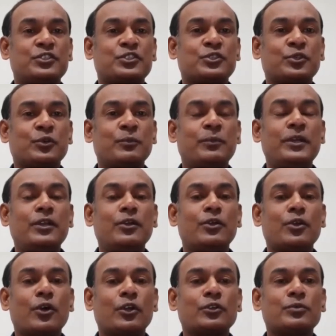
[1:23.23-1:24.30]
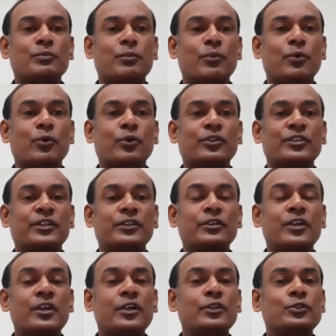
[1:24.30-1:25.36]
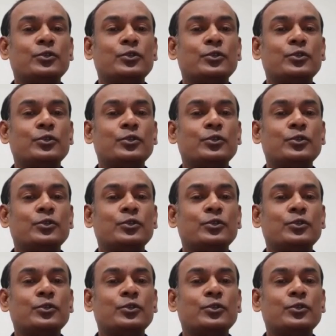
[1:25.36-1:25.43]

should be not more than